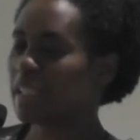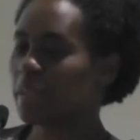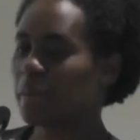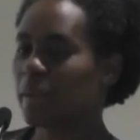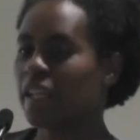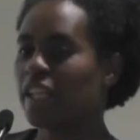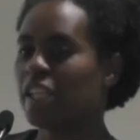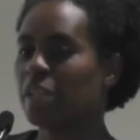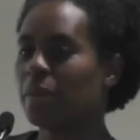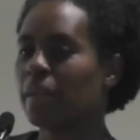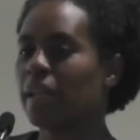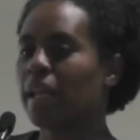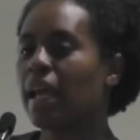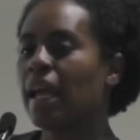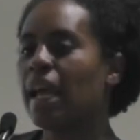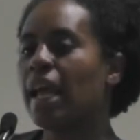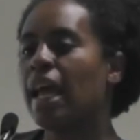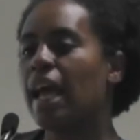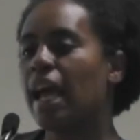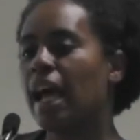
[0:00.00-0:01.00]
my husband,
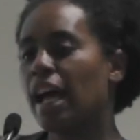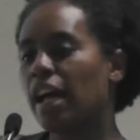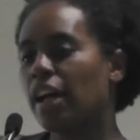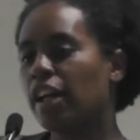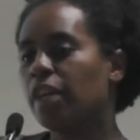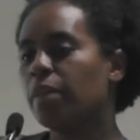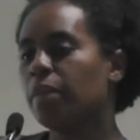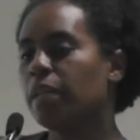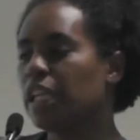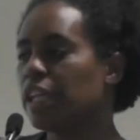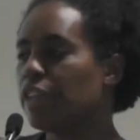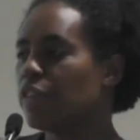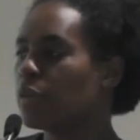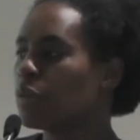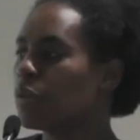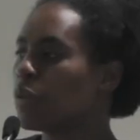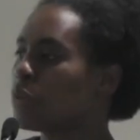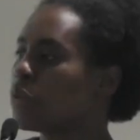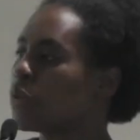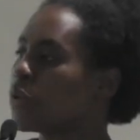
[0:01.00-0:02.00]
how come even
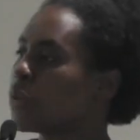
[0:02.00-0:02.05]
when we're